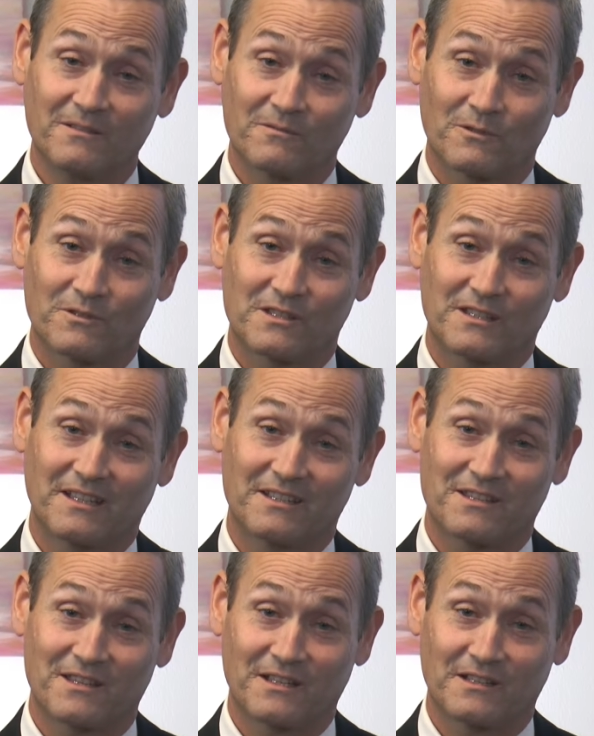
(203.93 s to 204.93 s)
We'll see
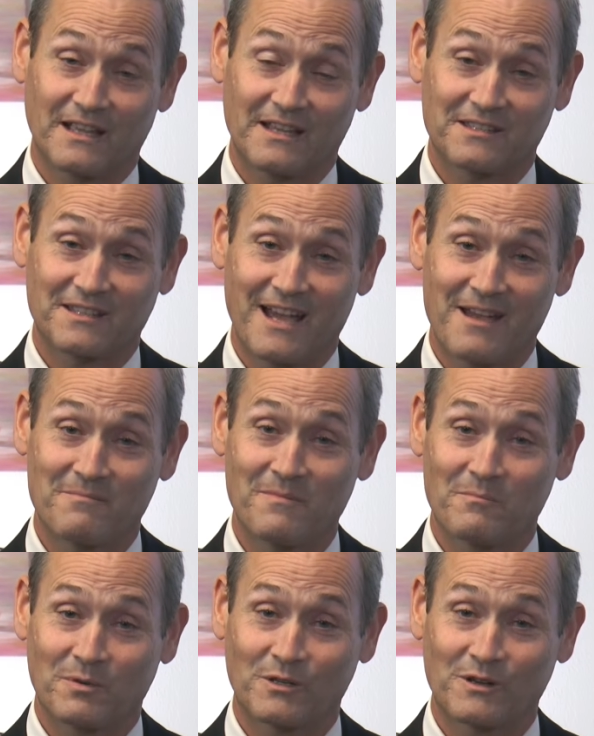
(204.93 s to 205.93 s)
as time
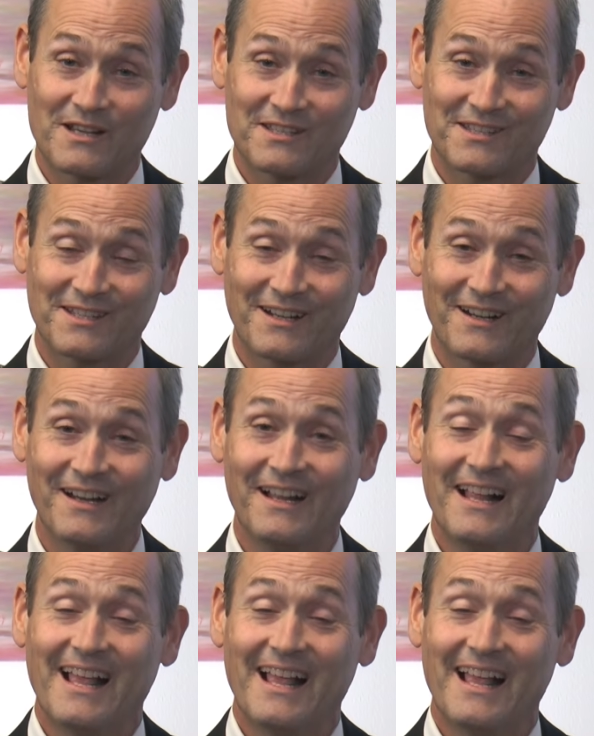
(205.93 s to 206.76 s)
progresses here.